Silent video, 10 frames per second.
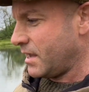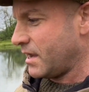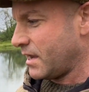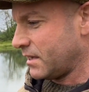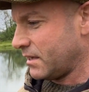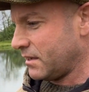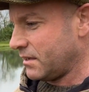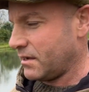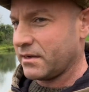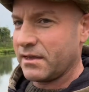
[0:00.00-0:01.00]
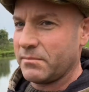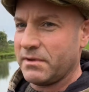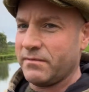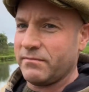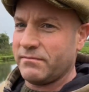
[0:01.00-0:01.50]
and then that'll get me
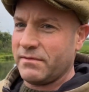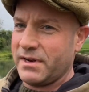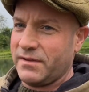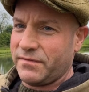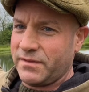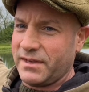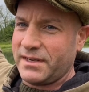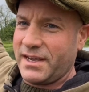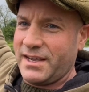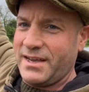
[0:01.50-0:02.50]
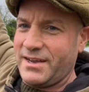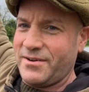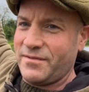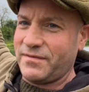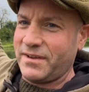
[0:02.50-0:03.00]
ready for the day and
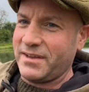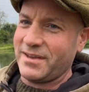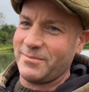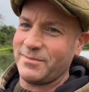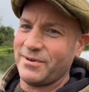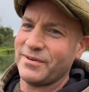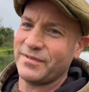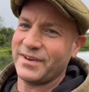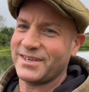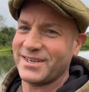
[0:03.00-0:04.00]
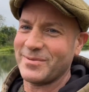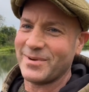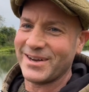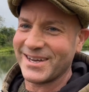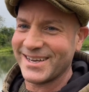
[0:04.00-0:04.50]
hopefully more fish in the
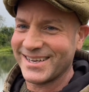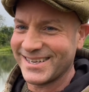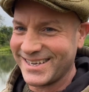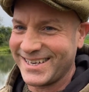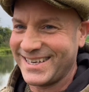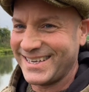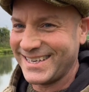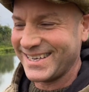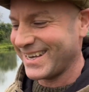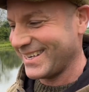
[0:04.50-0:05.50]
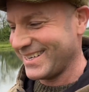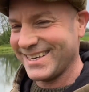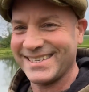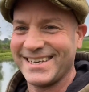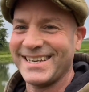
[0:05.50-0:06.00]
bag.
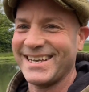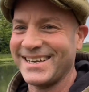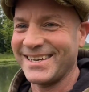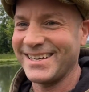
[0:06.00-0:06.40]
See you later.